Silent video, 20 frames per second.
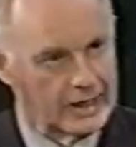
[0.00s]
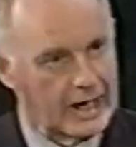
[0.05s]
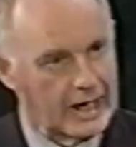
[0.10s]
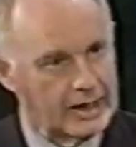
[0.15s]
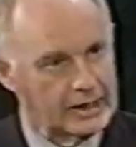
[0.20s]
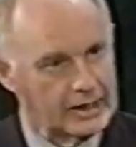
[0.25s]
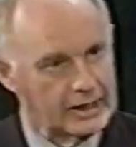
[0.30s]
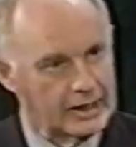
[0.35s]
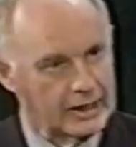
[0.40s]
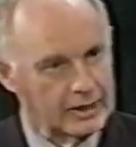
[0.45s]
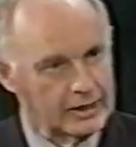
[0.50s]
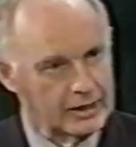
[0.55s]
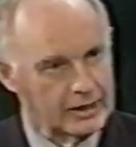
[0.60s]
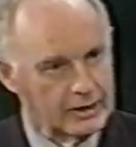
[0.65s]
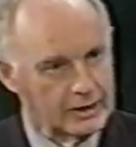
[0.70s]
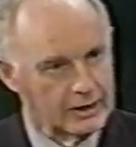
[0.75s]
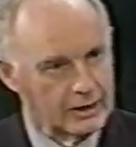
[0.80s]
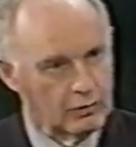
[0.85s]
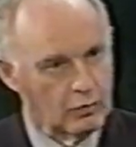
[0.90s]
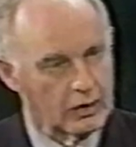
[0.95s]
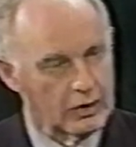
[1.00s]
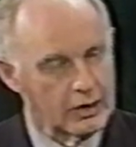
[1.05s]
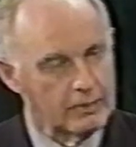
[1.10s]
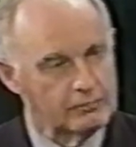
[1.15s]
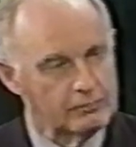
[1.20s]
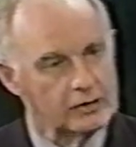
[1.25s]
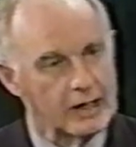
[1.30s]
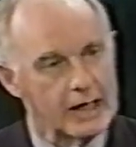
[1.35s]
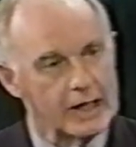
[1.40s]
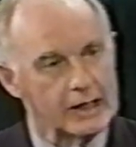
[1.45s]
So and what do you say,
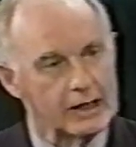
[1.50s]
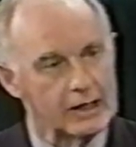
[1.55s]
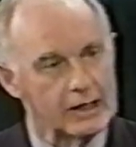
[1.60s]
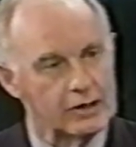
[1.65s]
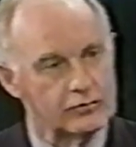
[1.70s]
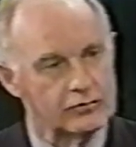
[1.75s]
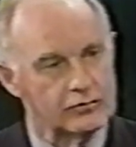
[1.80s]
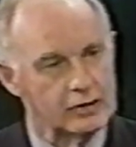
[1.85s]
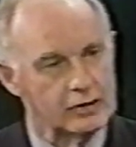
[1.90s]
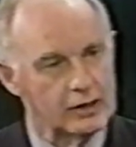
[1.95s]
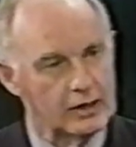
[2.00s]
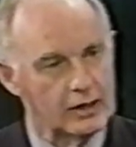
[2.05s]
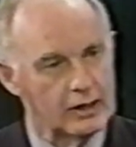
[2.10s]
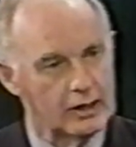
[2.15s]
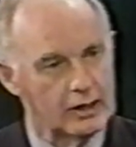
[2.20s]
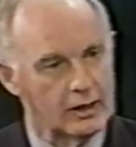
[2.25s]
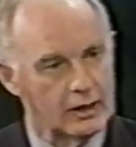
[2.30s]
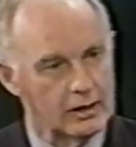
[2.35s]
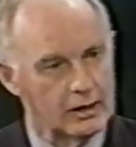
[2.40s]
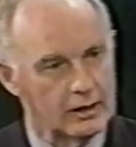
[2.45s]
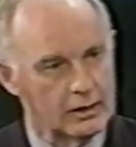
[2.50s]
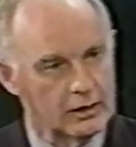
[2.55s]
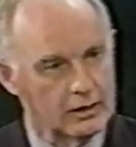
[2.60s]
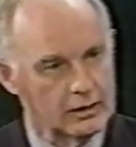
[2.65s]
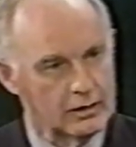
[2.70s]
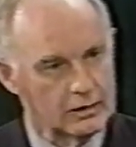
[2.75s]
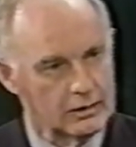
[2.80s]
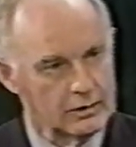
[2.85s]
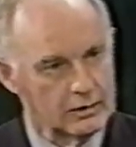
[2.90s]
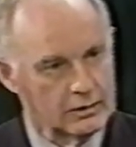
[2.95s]
how do you interpret the news out of
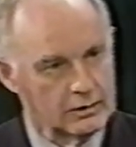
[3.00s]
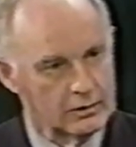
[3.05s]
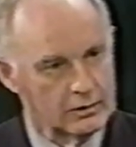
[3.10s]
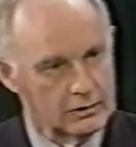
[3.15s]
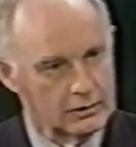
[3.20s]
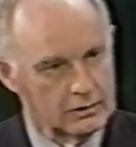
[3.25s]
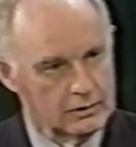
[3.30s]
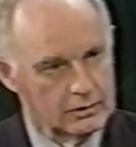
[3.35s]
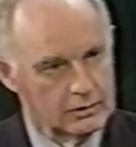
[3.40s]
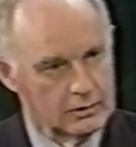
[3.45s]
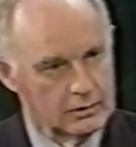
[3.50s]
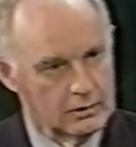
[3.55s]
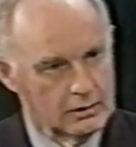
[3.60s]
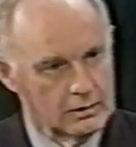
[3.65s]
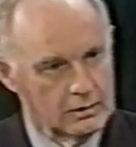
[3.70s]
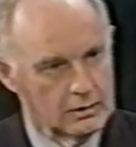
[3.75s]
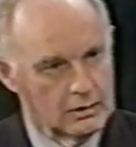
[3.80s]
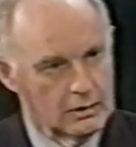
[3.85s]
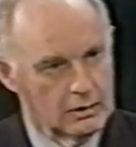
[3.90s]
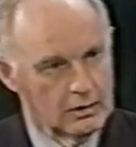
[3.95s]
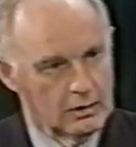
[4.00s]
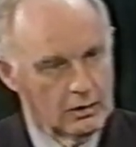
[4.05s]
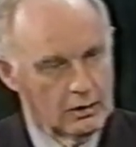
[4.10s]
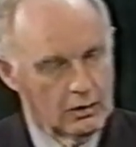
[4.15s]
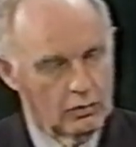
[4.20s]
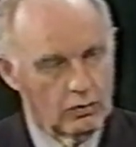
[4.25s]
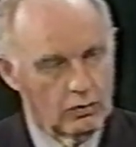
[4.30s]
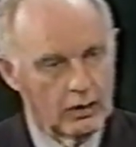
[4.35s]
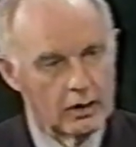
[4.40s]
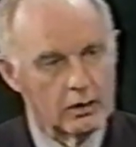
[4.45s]
Basra then, that they run
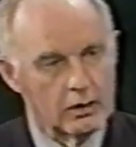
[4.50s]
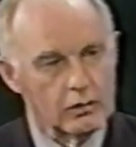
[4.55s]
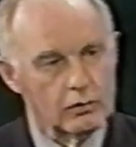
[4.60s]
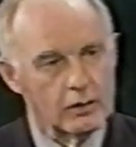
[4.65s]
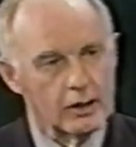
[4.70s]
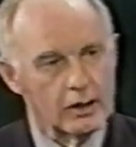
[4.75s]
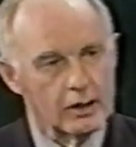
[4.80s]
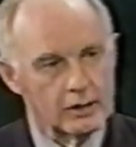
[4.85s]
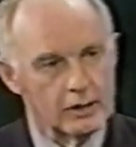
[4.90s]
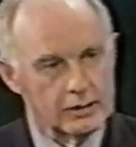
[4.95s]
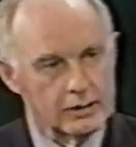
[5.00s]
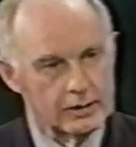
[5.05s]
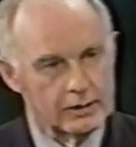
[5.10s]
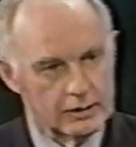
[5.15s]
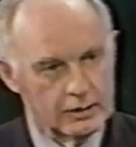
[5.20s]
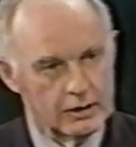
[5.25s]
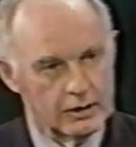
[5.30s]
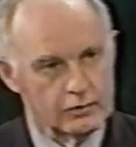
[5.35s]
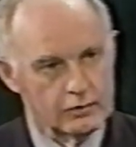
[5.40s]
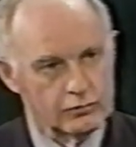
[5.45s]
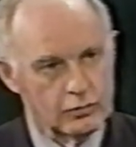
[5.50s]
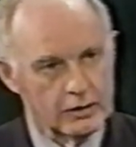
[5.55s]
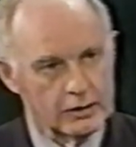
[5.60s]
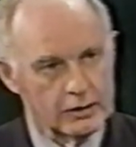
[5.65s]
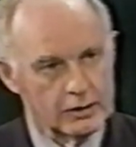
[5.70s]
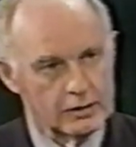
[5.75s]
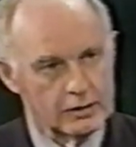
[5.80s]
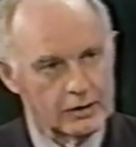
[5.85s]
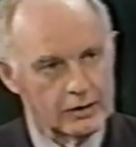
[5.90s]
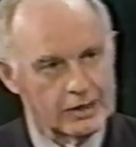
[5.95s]
into some resistance there? Well, here's what, they're
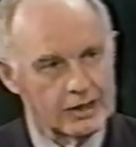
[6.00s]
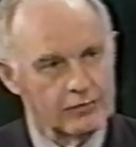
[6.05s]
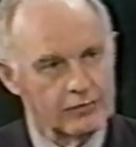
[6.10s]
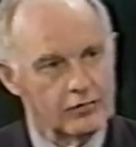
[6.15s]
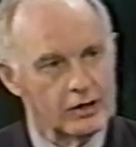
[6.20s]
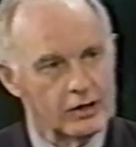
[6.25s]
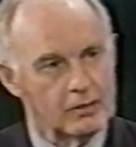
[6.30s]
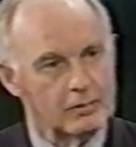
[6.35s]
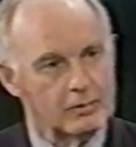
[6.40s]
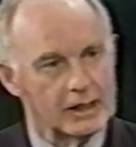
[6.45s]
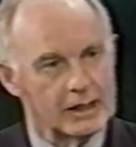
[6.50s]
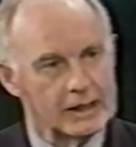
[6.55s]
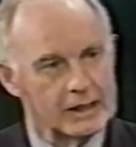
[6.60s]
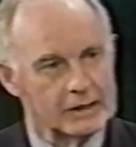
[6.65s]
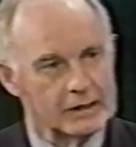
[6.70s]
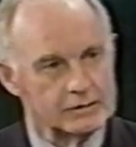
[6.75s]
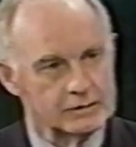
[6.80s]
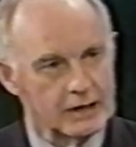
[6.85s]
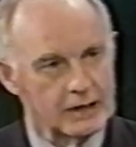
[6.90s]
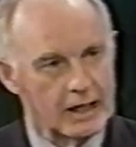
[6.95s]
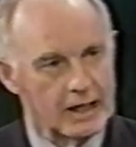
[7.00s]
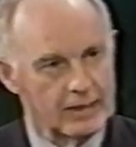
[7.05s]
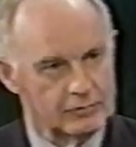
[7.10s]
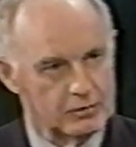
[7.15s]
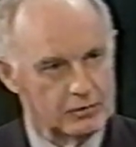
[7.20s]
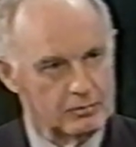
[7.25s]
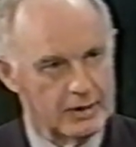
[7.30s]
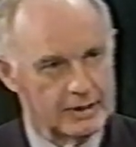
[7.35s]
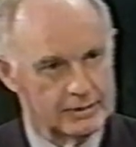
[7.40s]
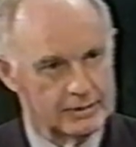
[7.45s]
giving them a little time to
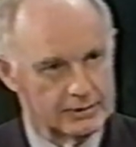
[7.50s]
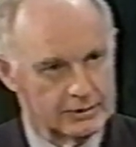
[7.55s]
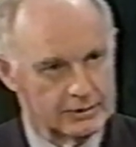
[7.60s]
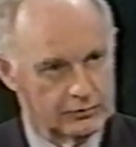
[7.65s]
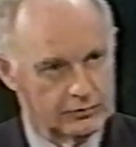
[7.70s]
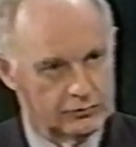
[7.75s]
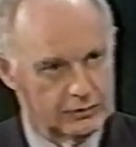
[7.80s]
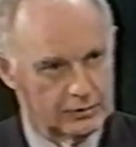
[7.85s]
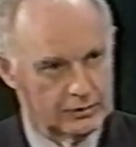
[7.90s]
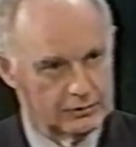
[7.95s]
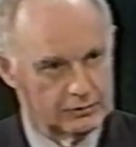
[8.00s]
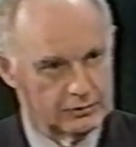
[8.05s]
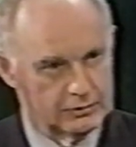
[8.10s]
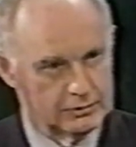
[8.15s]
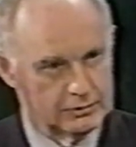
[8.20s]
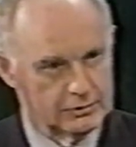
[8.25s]
make the decision.